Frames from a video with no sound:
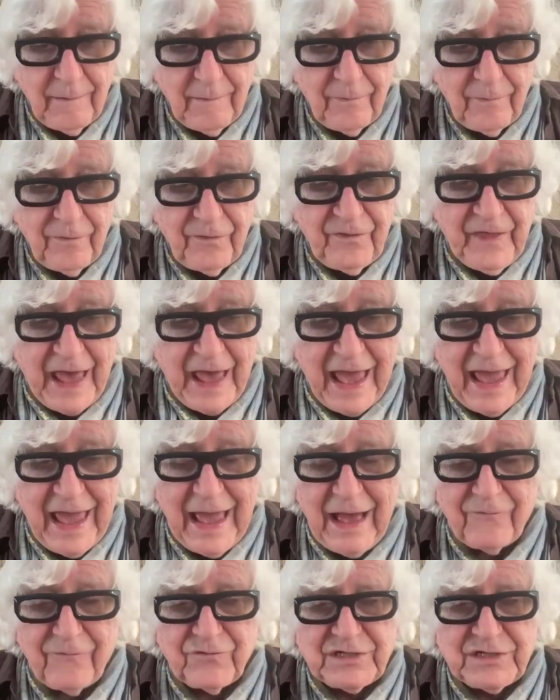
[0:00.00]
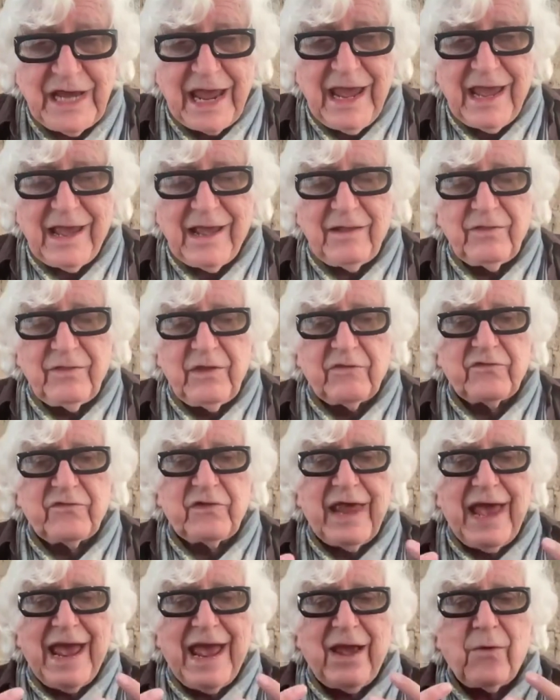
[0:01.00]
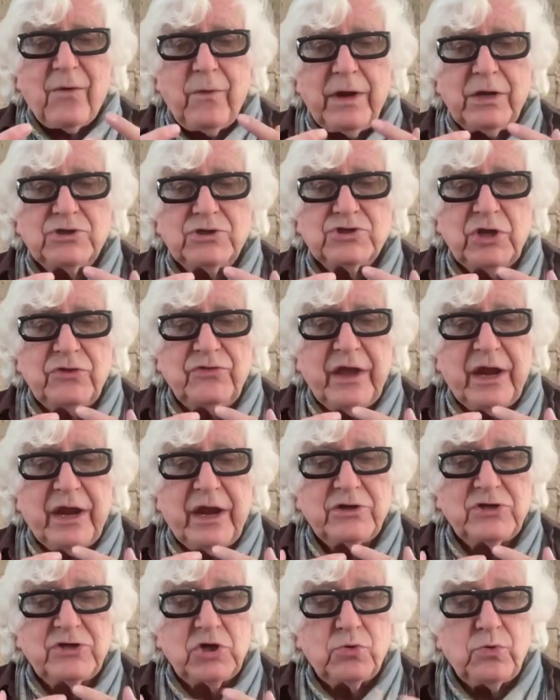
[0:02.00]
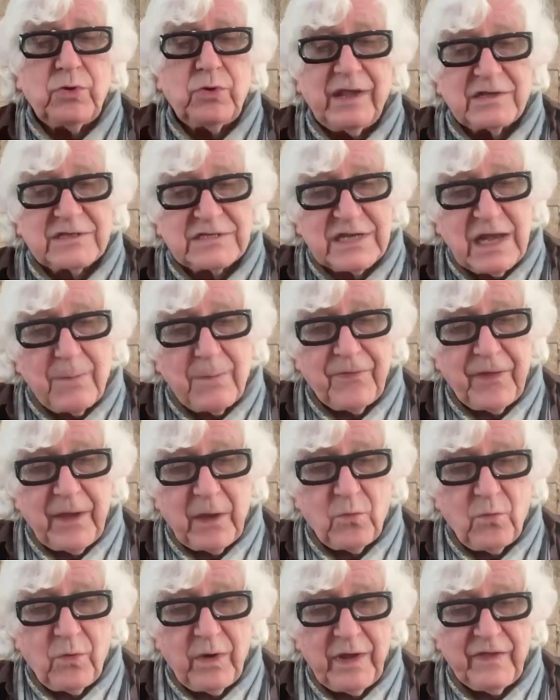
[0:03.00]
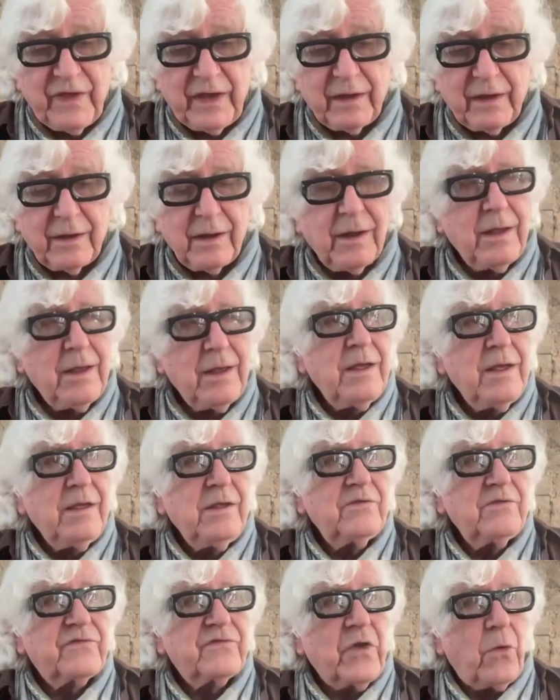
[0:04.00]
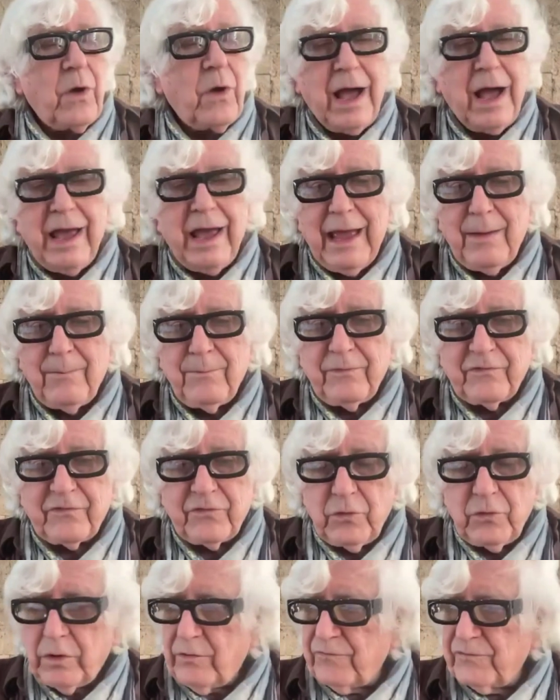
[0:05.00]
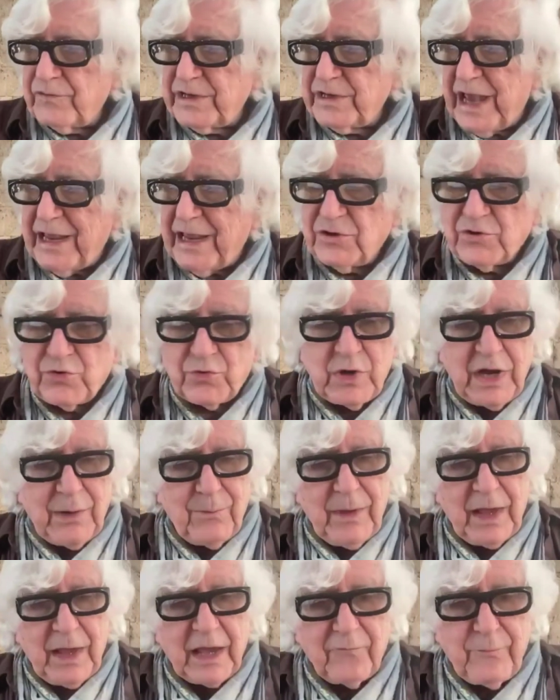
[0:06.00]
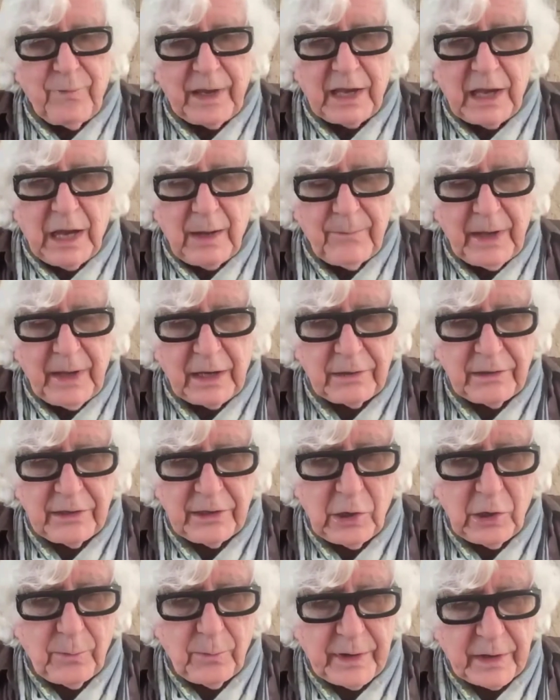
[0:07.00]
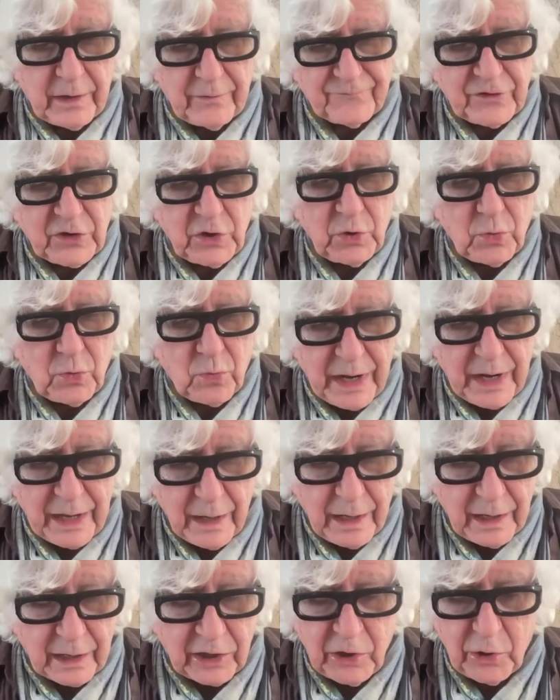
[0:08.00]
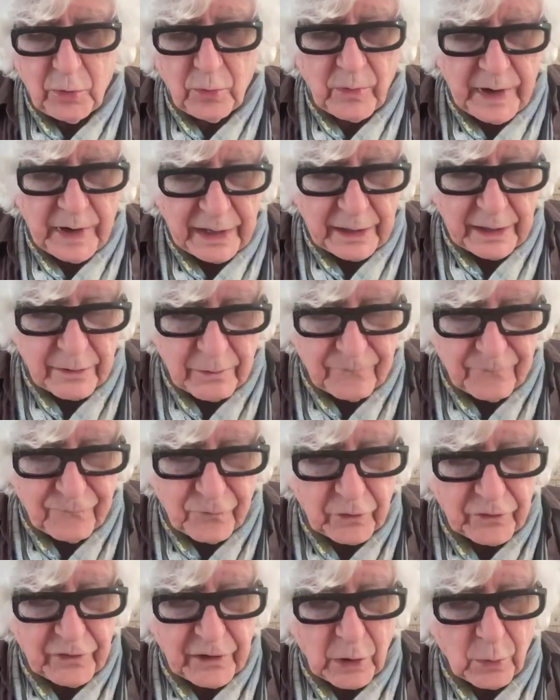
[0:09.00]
They have taken this language and they are doing something with it. So I am sort of daydreaming of becoming a little bit of a curator for their